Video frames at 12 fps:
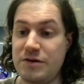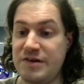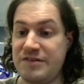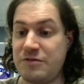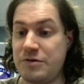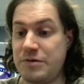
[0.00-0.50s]

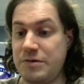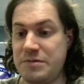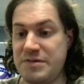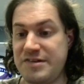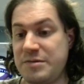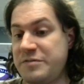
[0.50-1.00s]
for
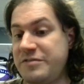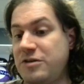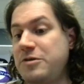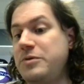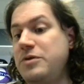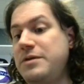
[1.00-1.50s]
the Somerville
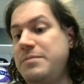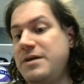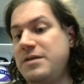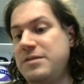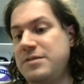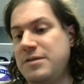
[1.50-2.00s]
Community
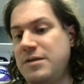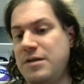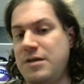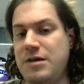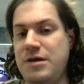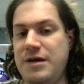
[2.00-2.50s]
Path
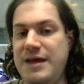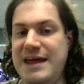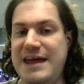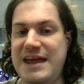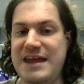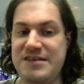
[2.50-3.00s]

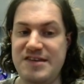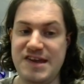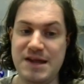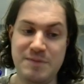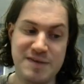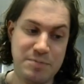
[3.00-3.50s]
in the
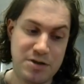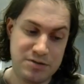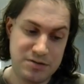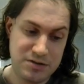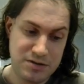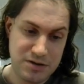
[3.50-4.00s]
same
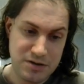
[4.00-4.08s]
spot.